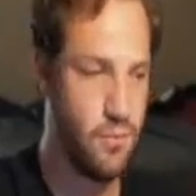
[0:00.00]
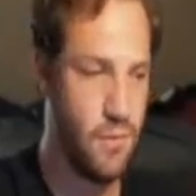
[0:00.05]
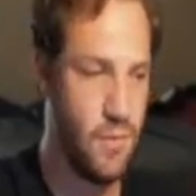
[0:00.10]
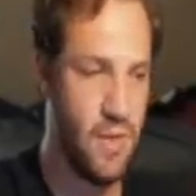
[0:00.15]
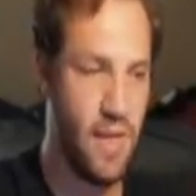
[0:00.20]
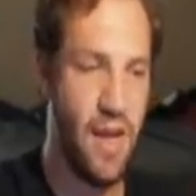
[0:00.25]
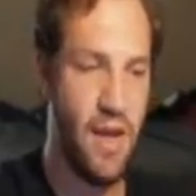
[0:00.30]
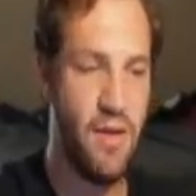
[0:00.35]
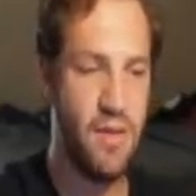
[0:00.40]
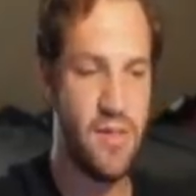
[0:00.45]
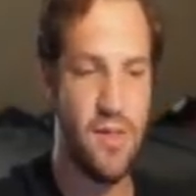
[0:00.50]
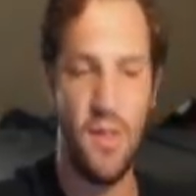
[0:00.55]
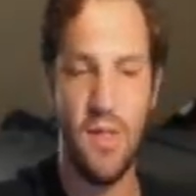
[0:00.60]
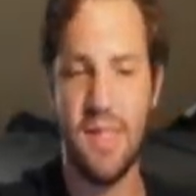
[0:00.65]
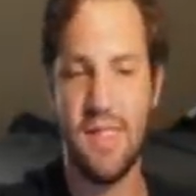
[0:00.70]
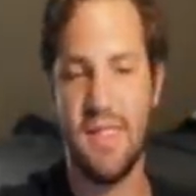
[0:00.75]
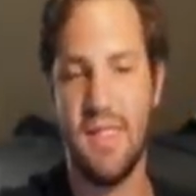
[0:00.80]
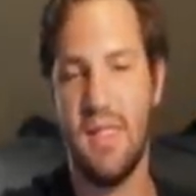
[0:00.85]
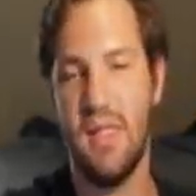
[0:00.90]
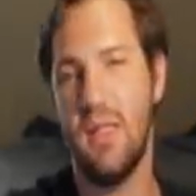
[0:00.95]
The guy also
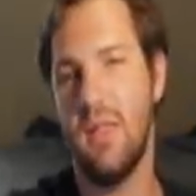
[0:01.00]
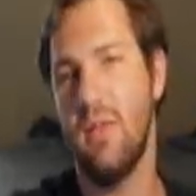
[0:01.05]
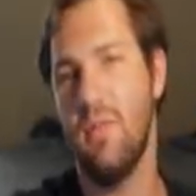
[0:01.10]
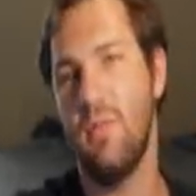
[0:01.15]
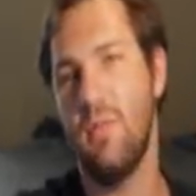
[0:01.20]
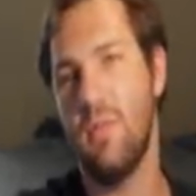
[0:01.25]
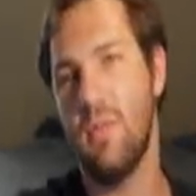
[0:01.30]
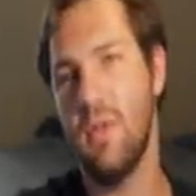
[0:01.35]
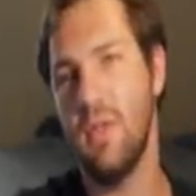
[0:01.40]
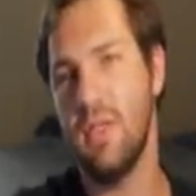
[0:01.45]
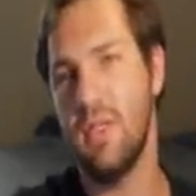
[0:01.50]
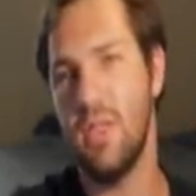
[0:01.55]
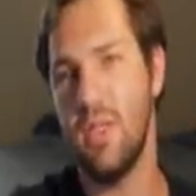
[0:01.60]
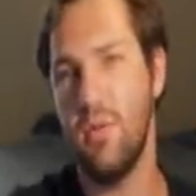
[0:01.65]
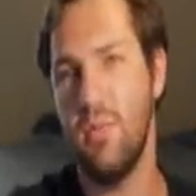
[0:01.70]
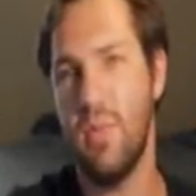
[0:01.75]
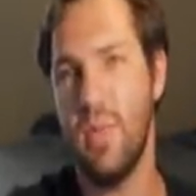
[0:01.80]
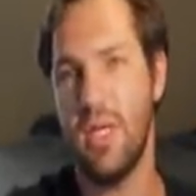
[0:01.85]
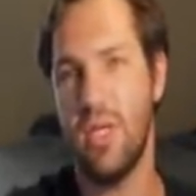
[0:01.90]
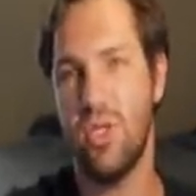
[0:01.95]
listed the 2
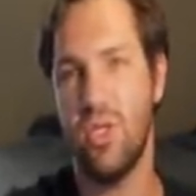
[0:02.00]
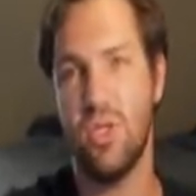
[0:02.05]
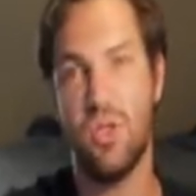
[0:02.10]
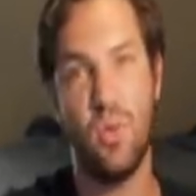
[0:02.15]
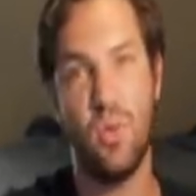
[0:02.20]
pictures